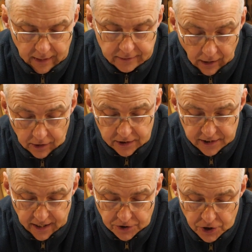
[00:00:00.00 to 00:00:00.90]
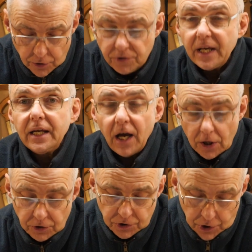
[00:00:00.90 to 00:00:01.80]
Douglas says using
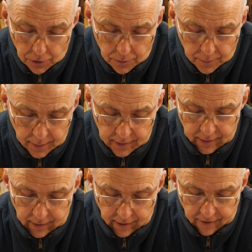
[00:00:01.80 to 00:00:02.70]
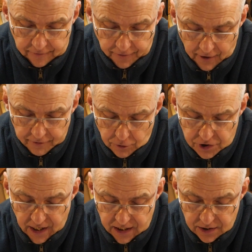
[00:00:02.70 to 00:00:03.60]
a Zoom
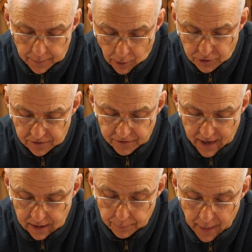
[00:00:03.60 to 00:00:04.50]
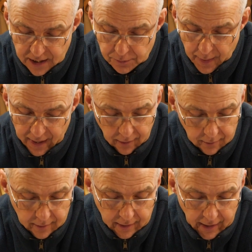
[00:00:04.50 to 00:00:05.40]
506 multi-effect bass pedal
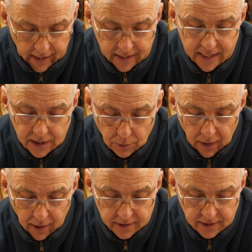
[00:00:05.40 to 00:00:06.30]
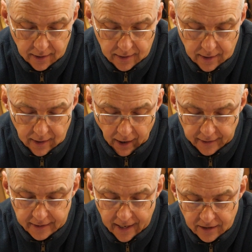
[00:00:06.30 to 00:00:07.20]
and an equaliser, I
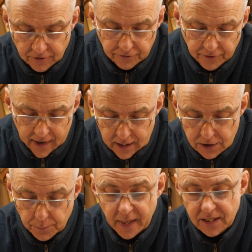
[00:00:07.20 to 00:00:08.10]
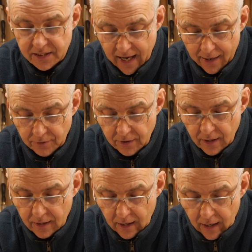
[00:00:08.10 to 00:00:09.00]
can get the fretless bass sound
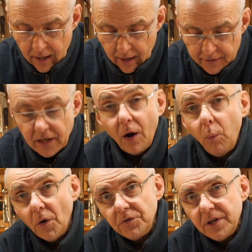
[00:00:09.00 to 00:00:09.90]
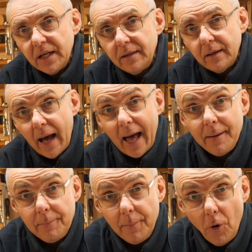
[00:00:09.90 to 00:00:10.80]
that I wanted
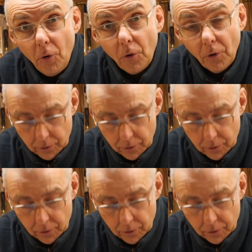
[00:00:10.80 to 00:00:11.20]
and more.